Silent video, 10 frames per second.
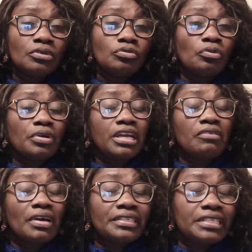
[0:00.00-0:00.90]
When we
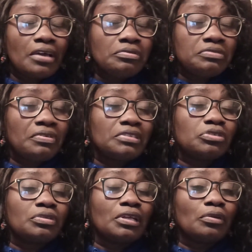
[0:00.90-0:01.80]
give ourselves first
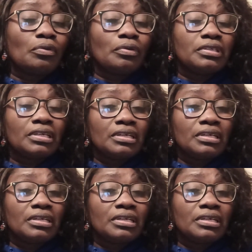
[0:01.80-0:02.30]
to the Lord,